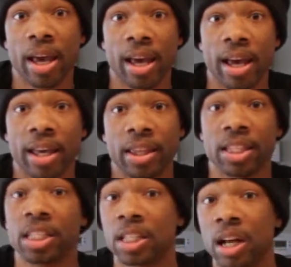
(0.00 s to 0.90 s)
hey,
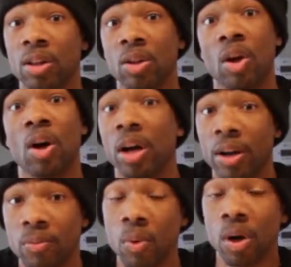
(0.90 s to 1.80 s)
this is how long
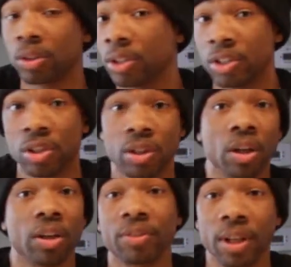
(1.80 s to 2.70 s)
I've walked, or here's how
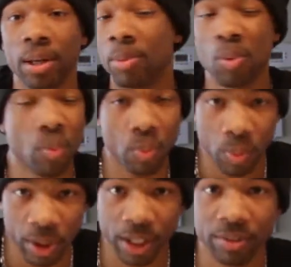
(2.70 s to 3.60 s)
long I've come, or
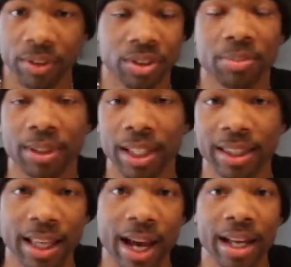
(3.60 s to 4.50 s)
whatever, something
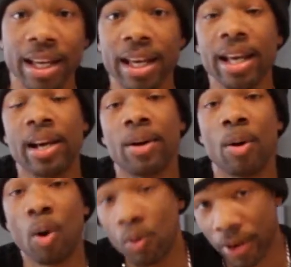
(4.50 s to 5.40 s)
like that.
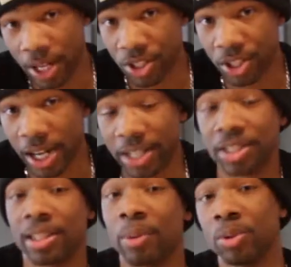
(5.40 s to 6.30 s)
Overhead
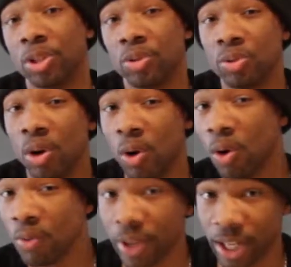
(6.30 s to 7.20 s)
shots. Now, when you use
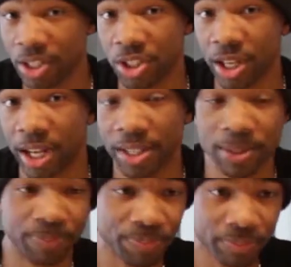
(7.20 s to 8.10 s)
overhead shots